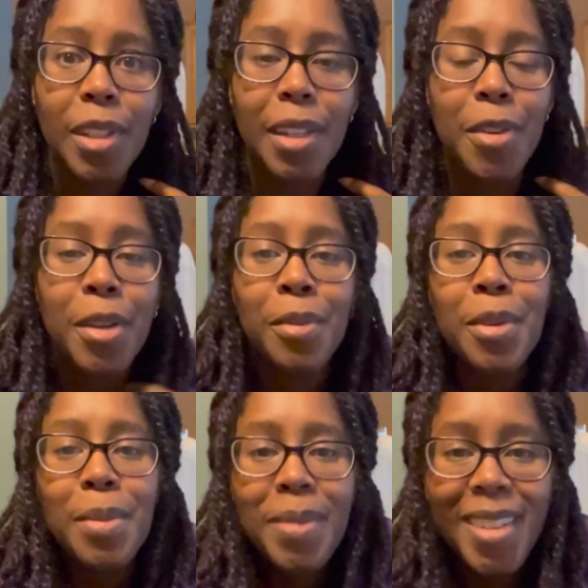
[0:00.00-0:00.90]
living
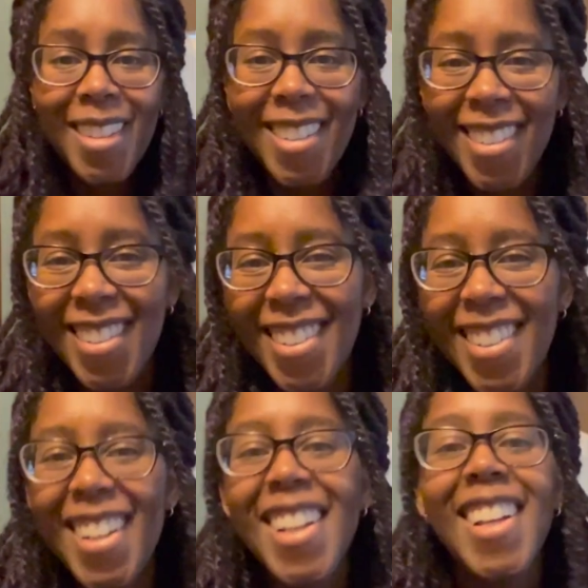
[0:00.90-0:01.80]
room.
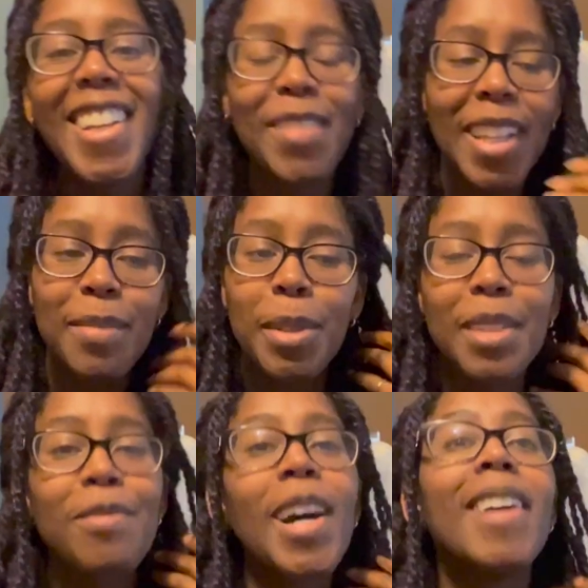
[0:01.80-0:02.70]
He had to put
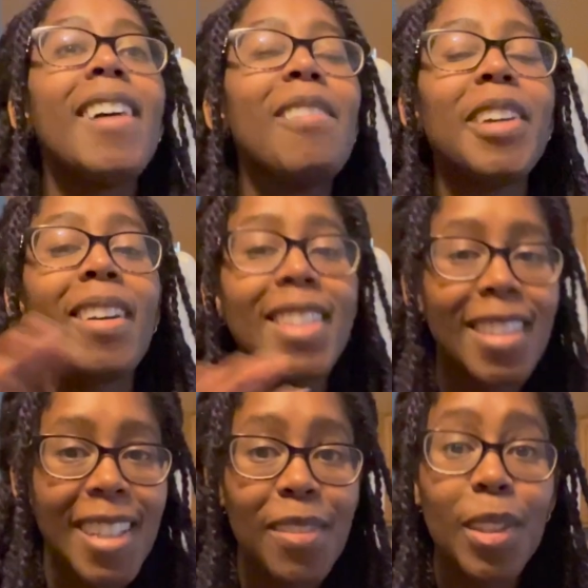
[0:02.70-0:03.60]
the fire out. We all had to
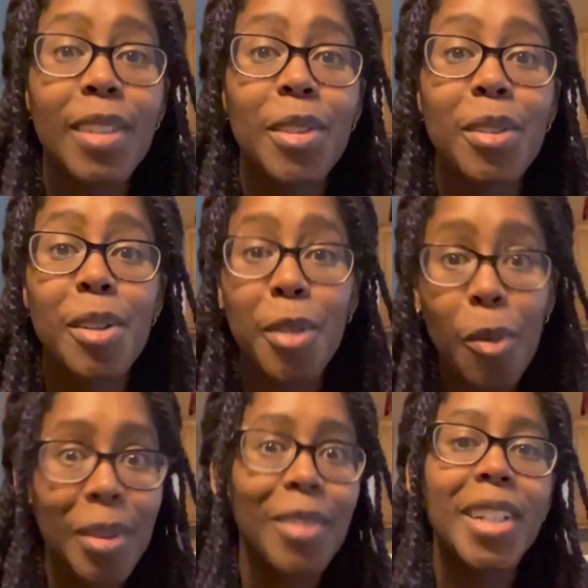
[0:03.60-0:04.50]
leave the living room and
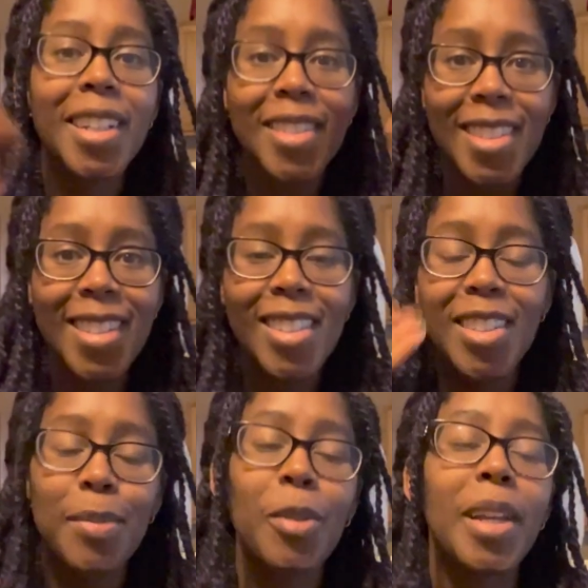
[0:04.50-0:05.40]
open the windows until the
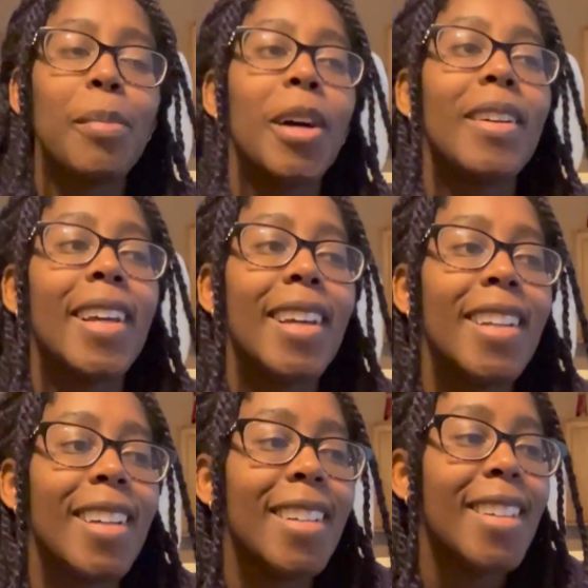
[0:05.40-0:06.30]
smoke came out. And
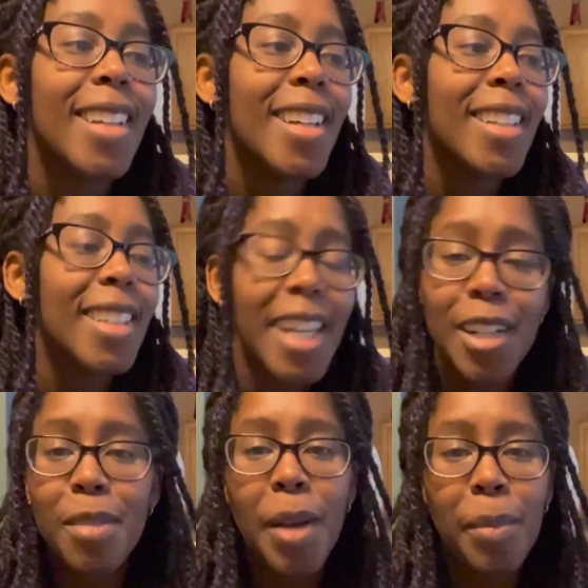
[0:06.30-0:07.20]
uh,
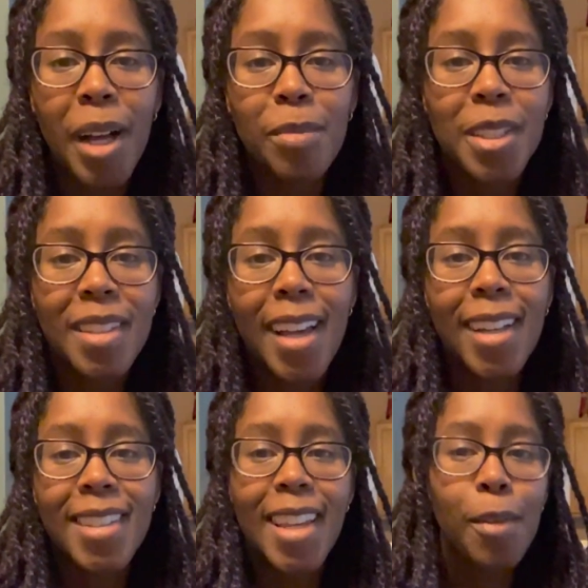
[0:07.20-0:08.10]
later, my mom was
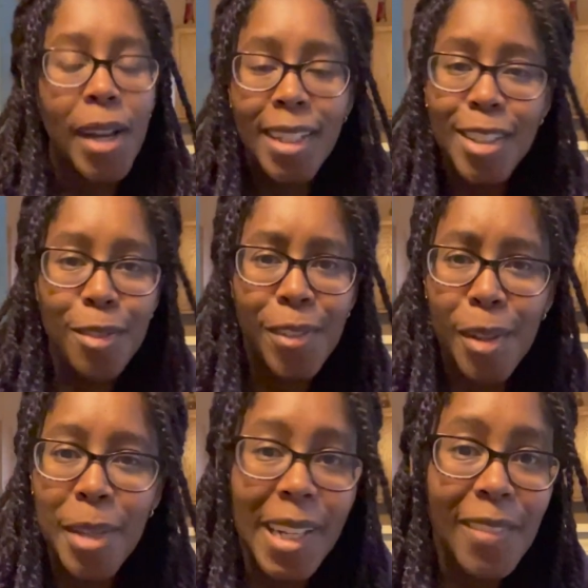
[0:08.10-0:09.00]
uh, saying, "Why didn't you
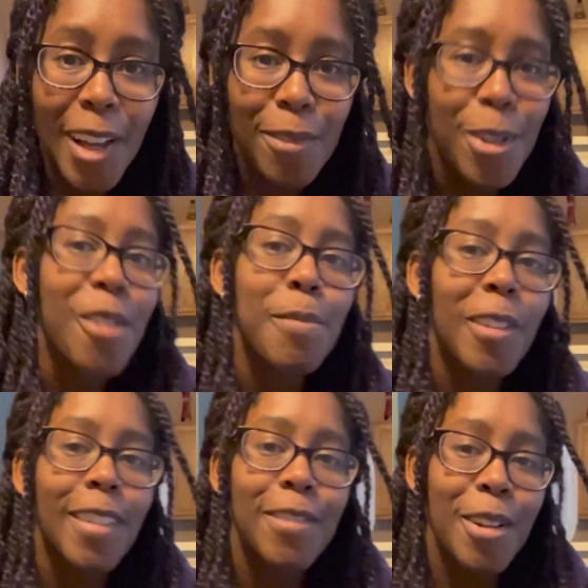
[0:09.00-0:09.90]
film any of that for your
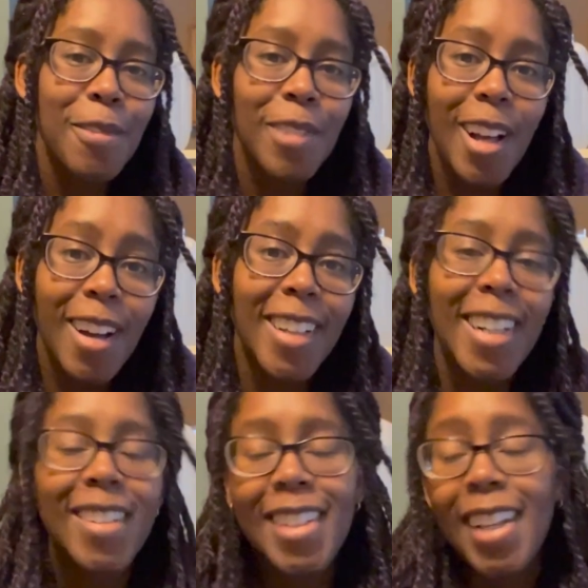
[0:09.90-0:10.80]
for your vlog?" And
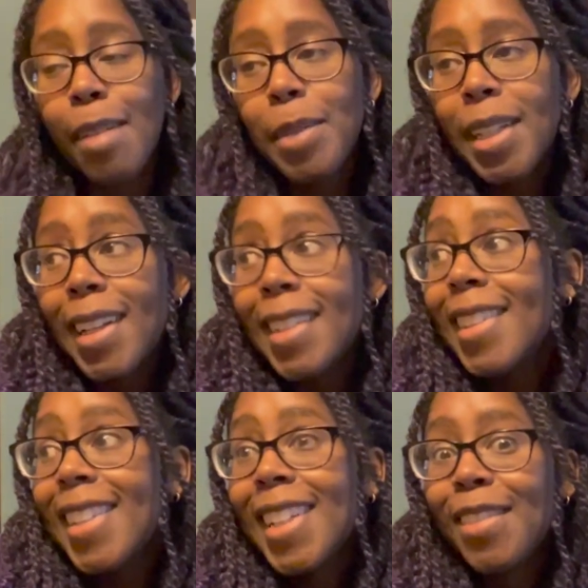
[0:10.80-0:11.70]
I was like, "I mean, I
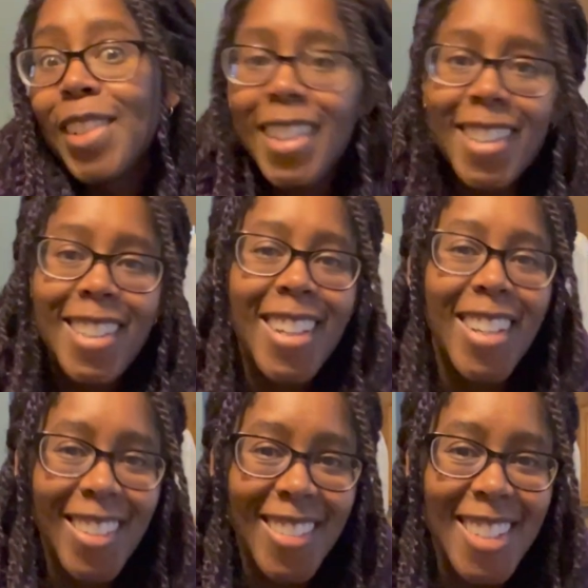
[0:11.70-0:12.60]
didn't think of it.
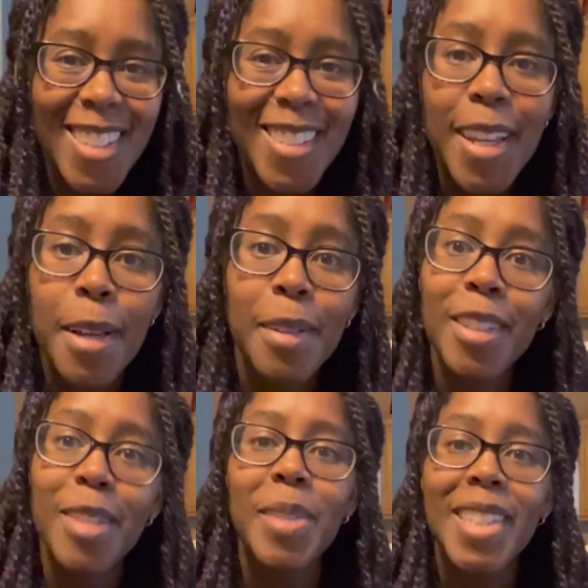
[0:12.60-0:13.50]
I was
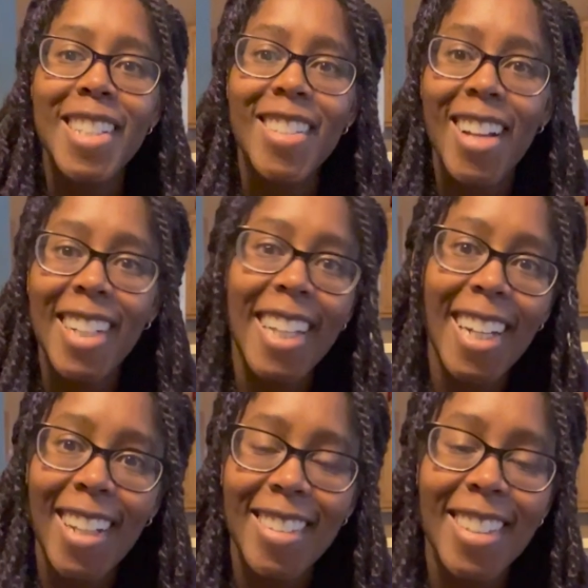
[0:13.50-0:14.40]
too busy trying to get
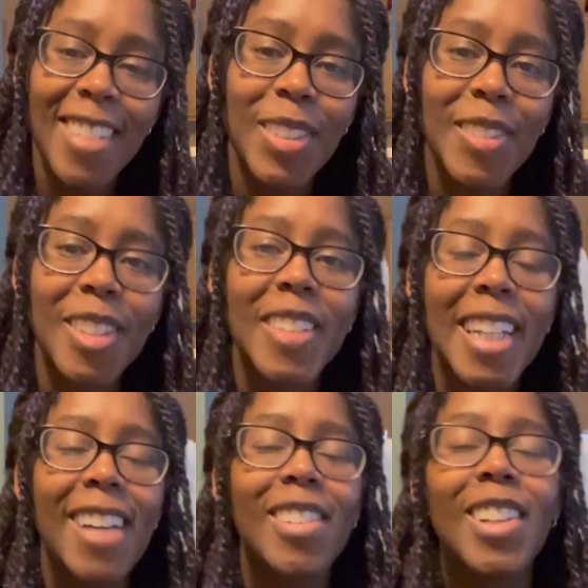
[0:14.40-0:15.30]
out the living room, get
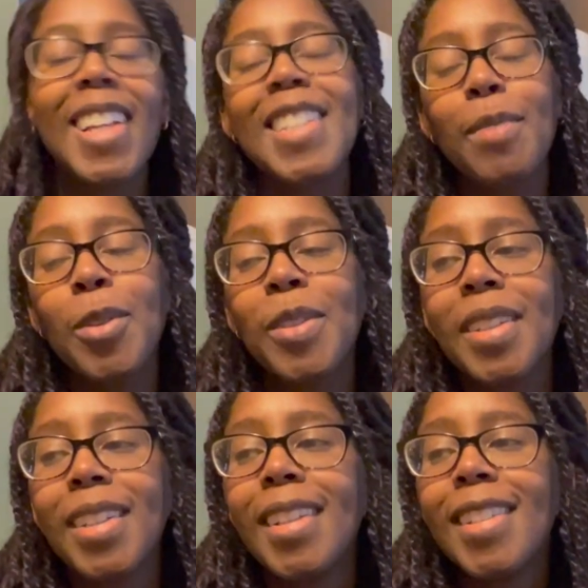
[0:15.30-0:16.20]
out all that smoke."
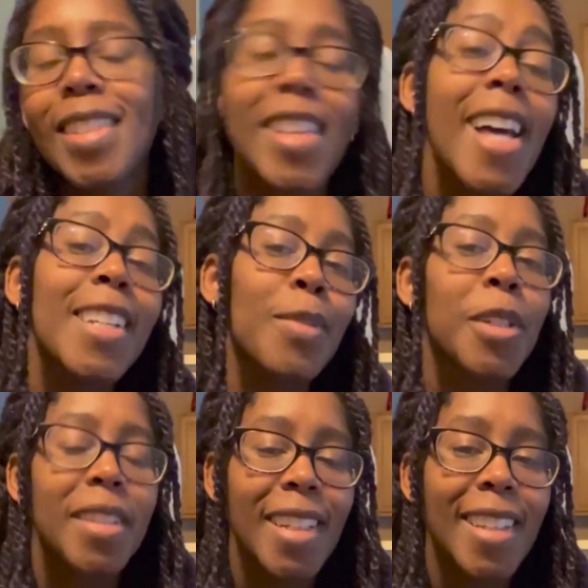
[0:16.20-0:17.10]
So that is
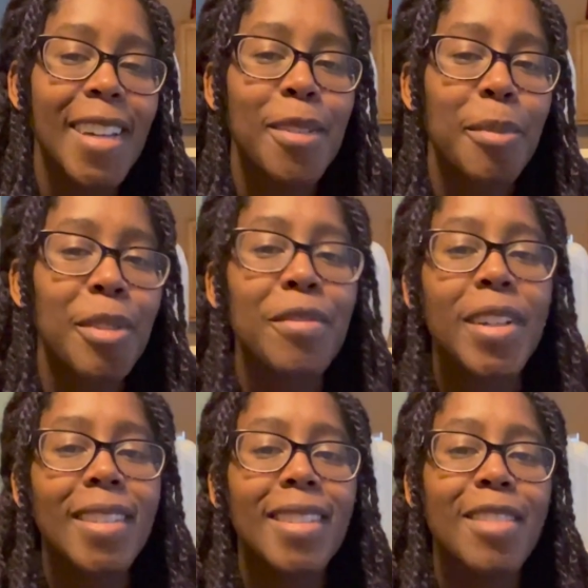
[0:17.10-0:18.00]
one thing that would have been
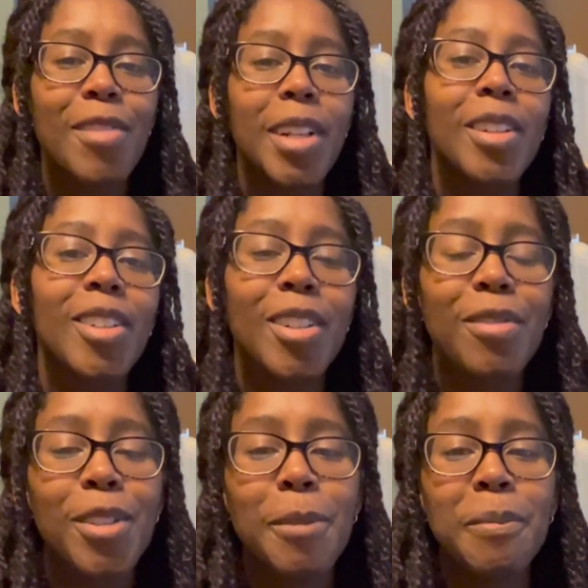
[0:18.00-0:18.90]
fun if I'd caught on
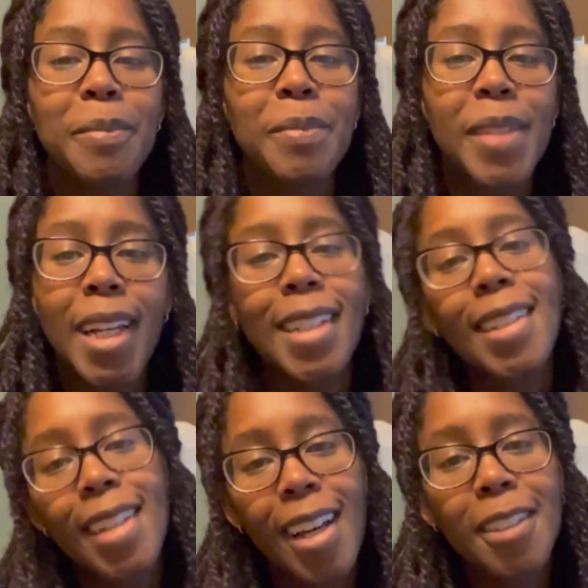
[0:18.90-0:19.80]
film that I
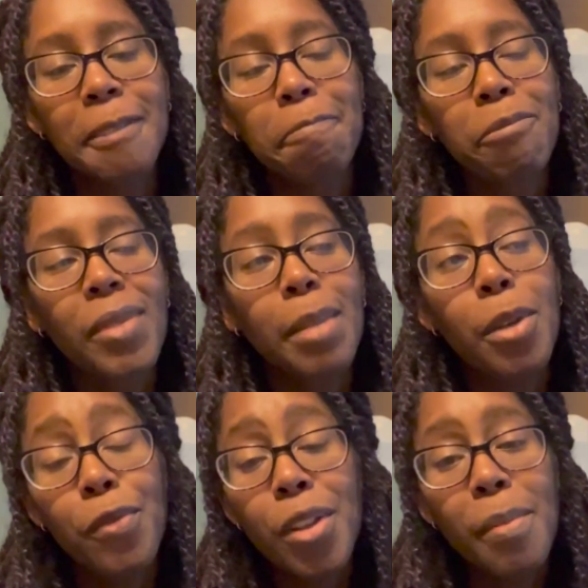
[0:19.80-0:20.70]
did not.
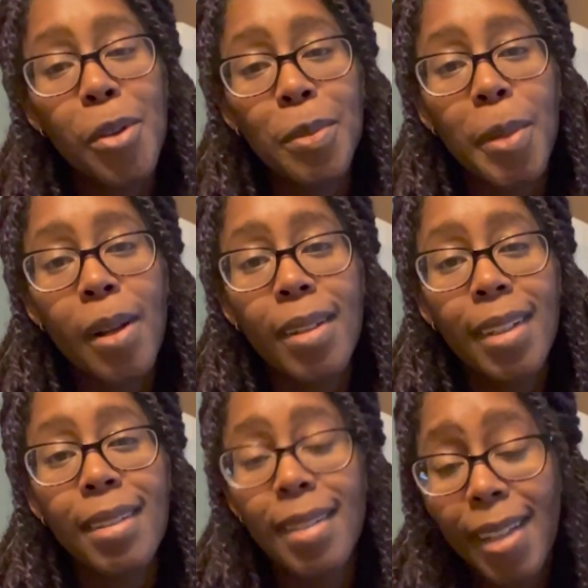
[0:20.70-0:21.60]
But for the most part,
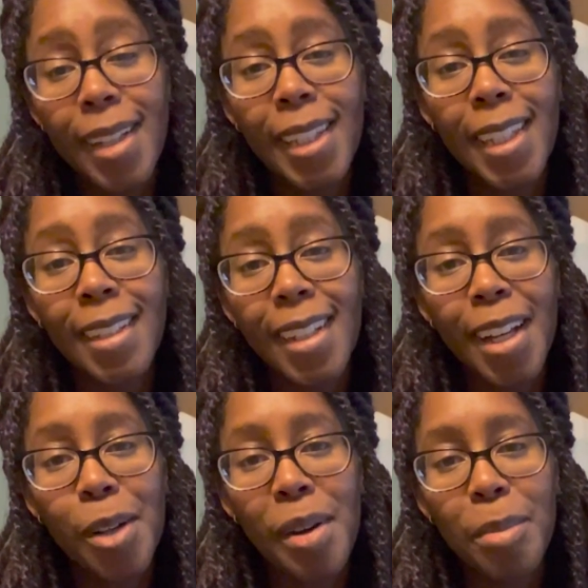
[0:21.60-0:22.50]
it's Snidely not
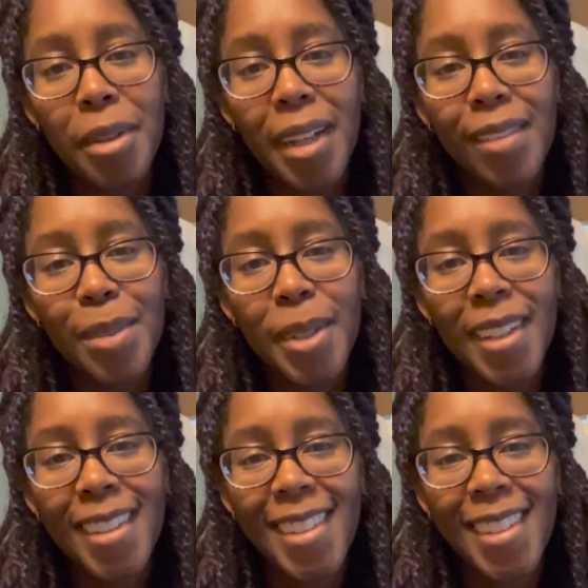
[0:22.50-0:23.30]
cooperating with me.